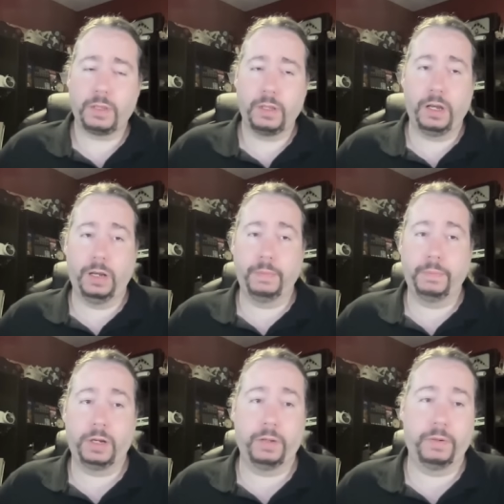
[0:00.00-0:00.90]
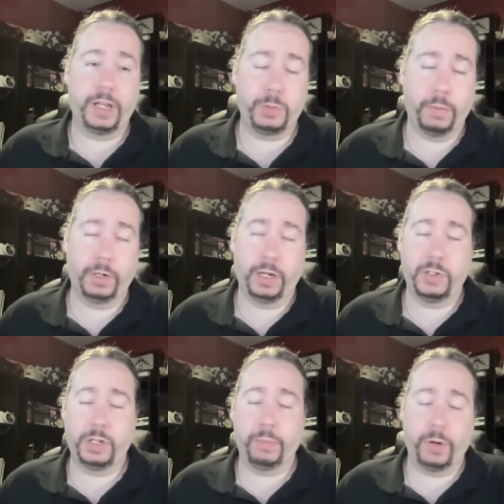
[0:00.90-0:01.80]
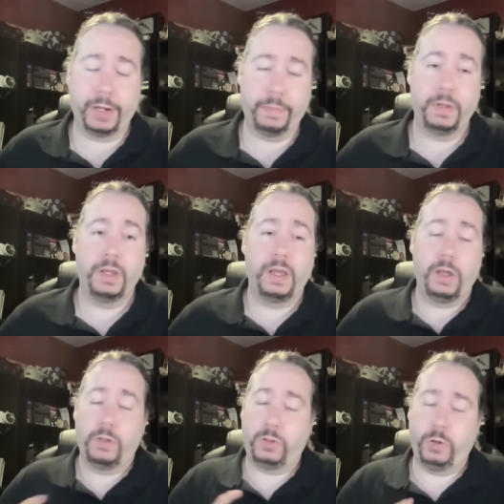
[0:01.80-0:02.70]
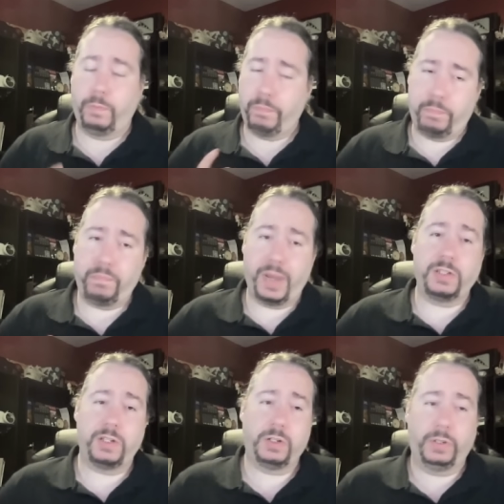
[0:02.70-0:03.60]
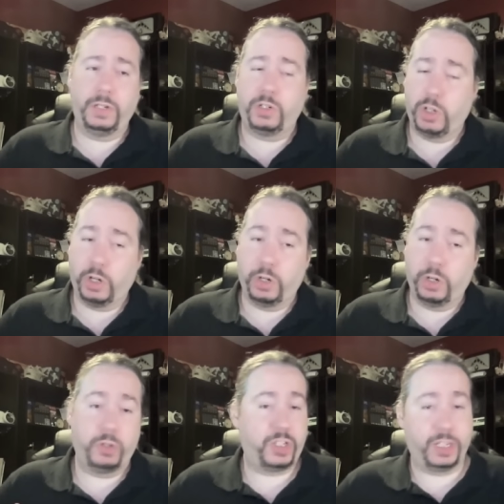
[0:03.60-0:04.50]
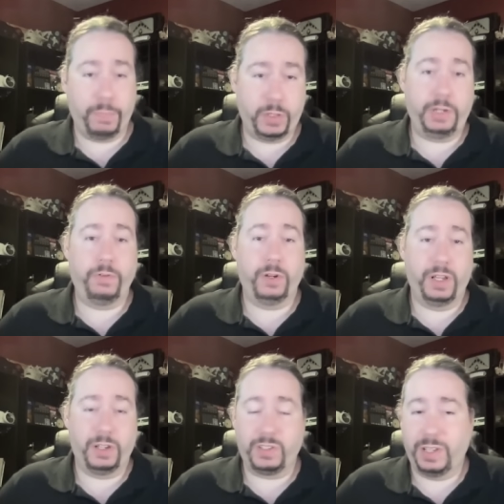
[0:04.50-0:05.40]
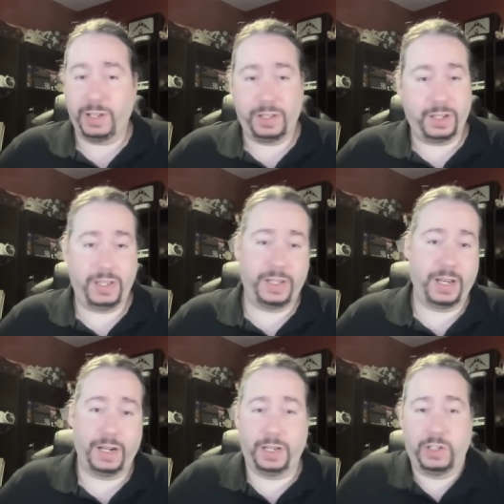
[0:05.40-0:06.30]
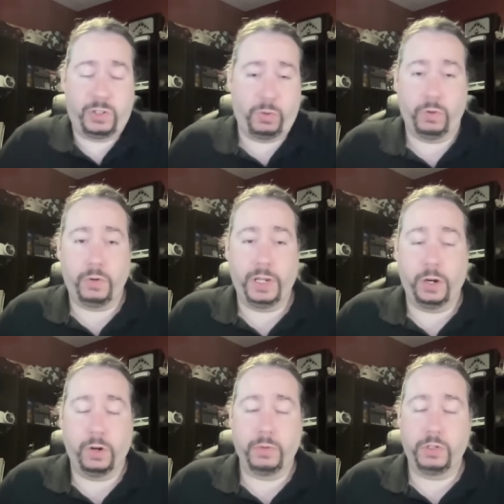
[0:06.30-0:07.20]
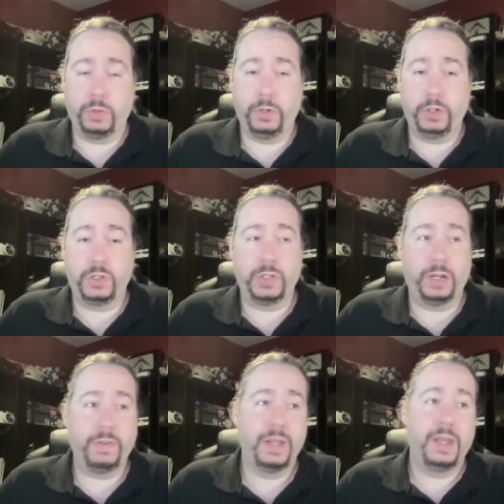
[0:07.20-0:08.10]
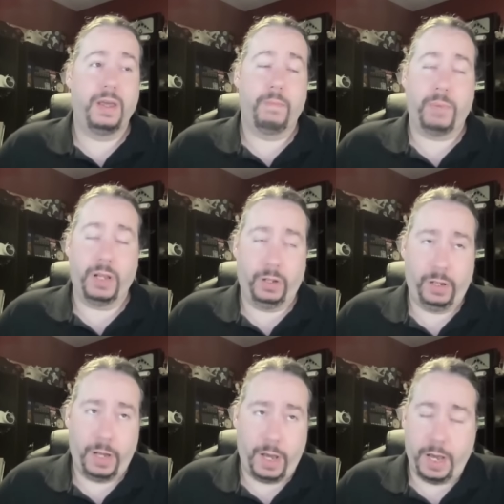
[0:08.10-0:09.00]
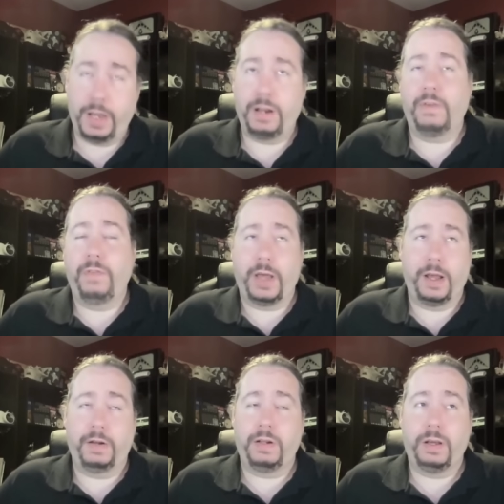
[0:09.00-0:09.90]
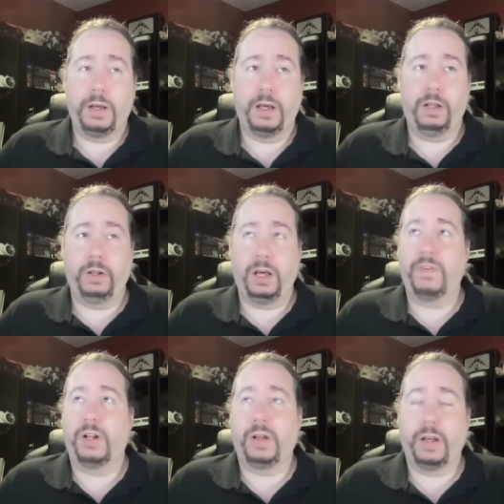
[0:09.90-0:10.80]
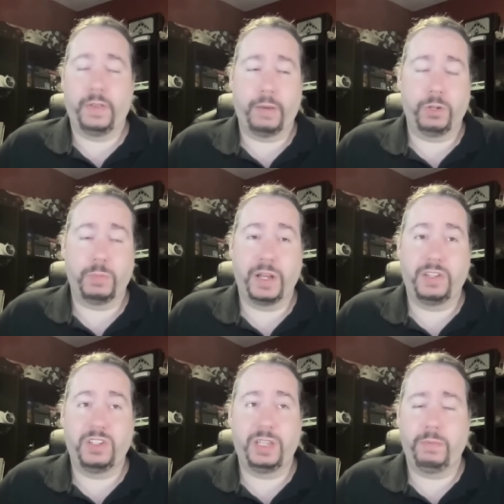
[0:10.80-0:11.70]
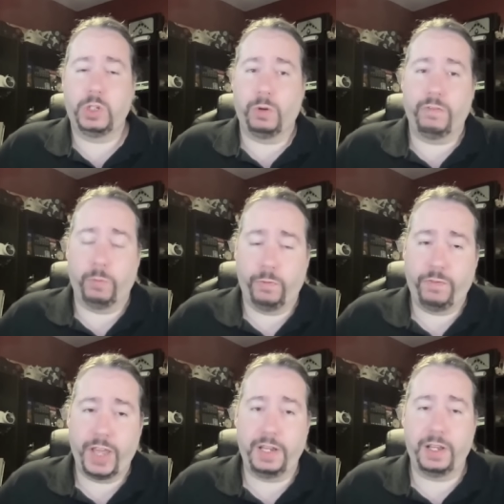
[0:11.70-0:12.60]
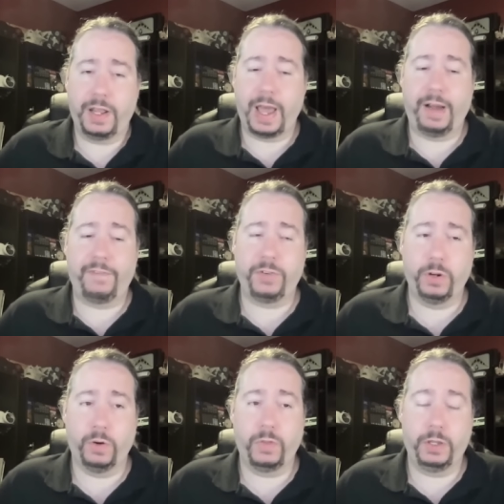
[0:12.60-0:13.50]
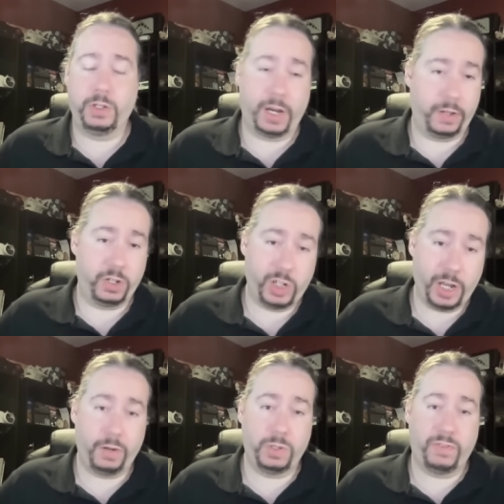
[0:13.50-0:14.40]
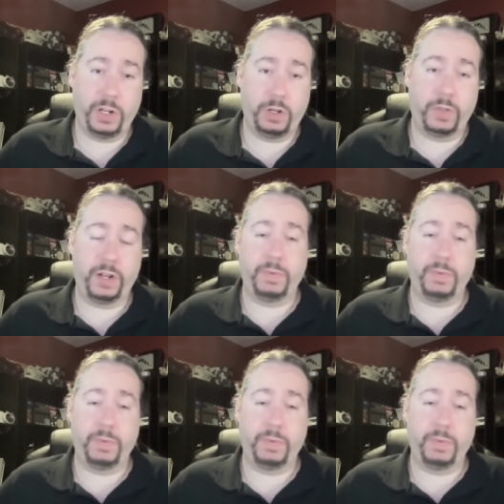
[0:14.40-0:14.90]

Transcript: um, on the H Bomber Guy subreddit, to basically show sympathy for Nick, saying that he kind of got screwed here. He was doing good stuff. But a lot of that uh, love and a lot of that respect seems to have faded after the Todd in the Shadows video that I